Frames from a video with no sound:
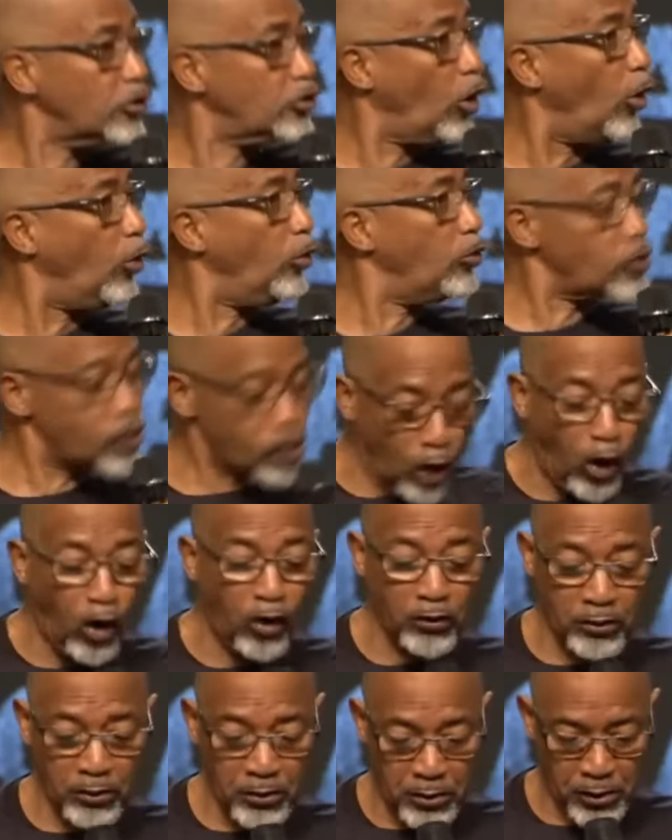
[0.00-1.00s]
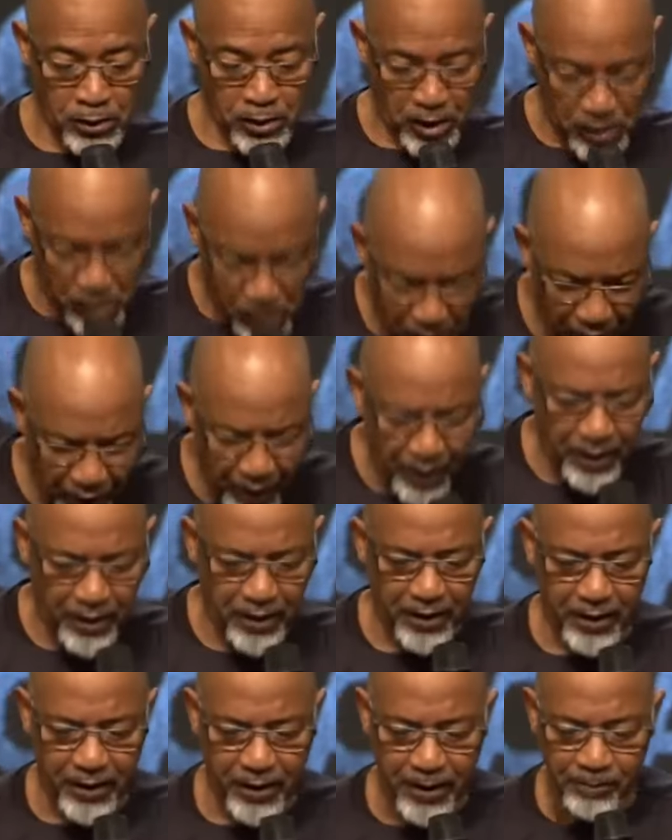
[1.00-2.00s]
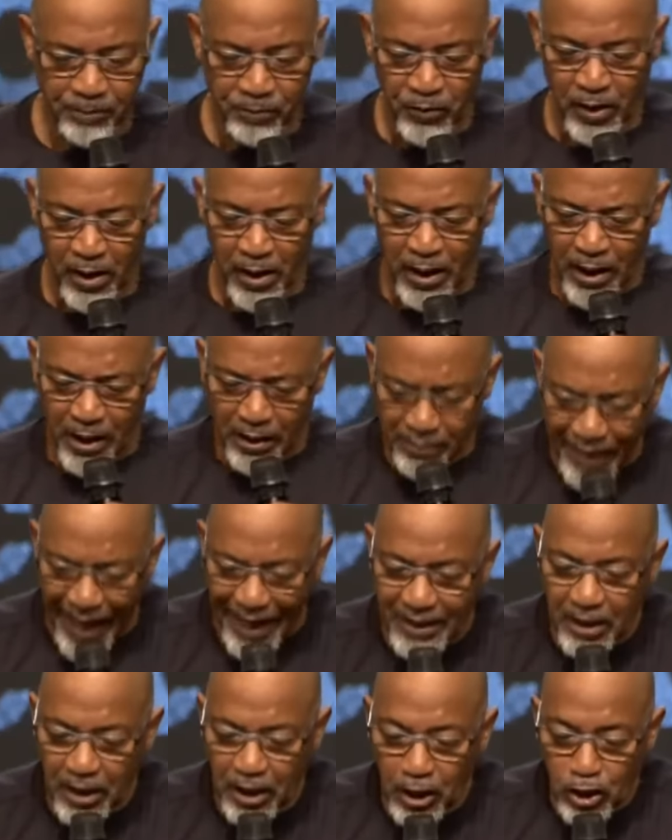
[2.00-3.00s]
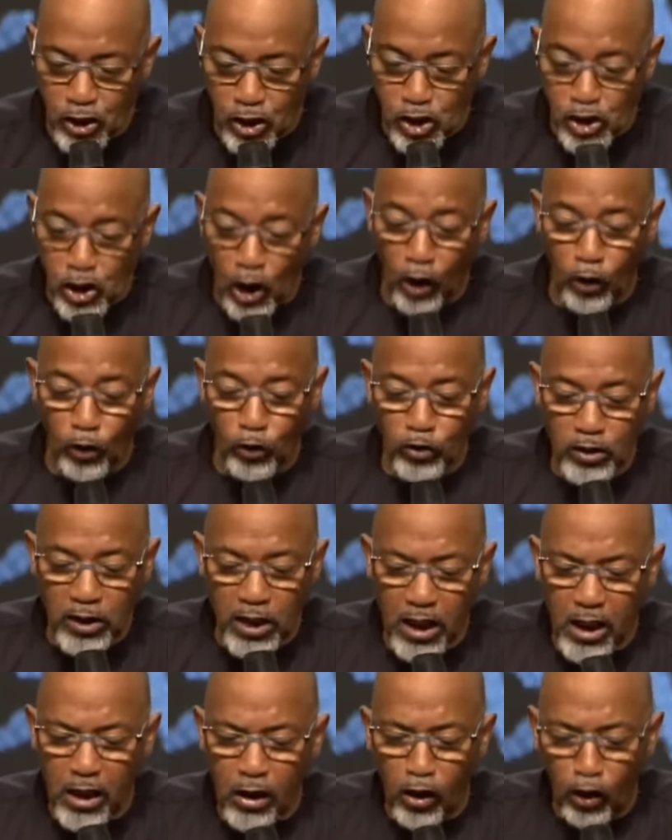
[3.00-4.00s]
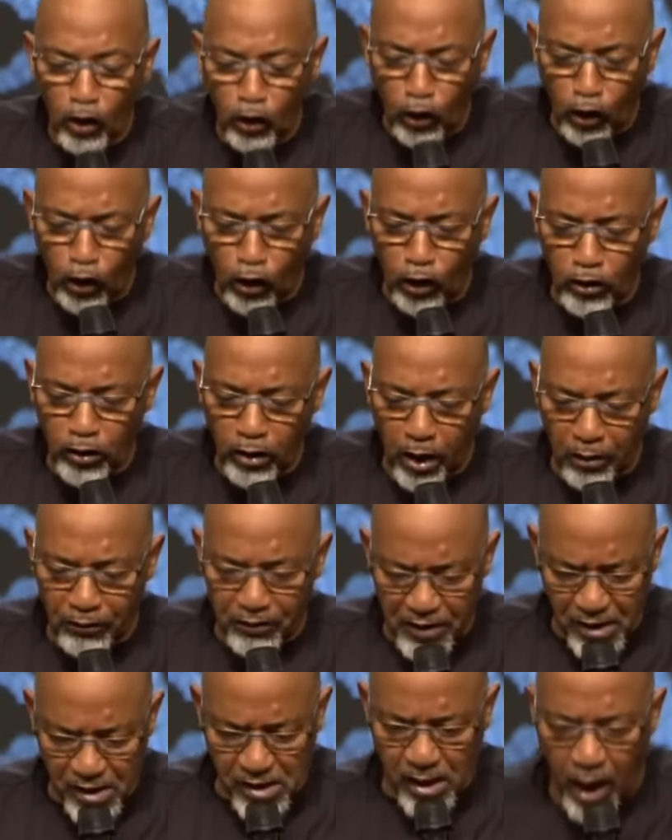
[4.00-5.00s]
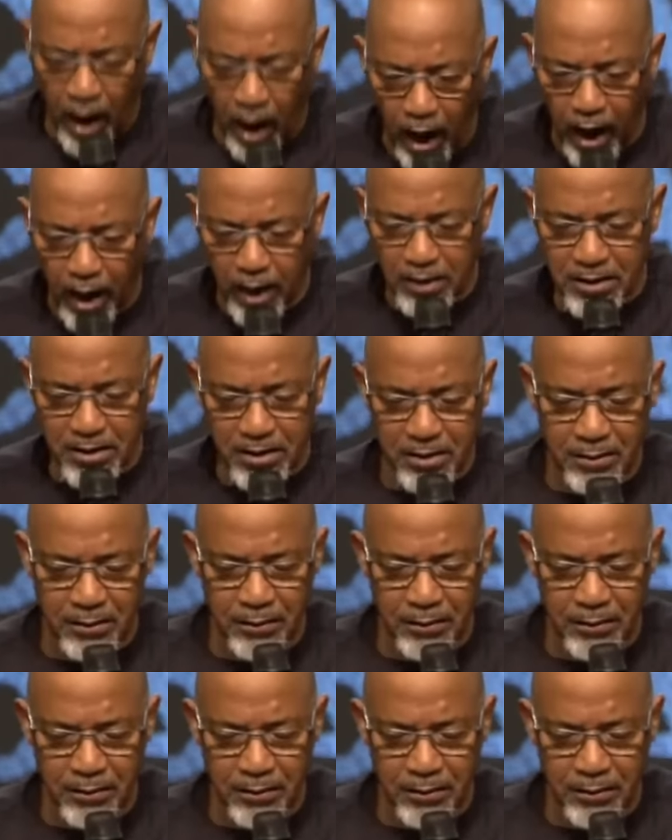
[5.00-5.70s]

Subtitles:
goes on to say that he told her all of his heart.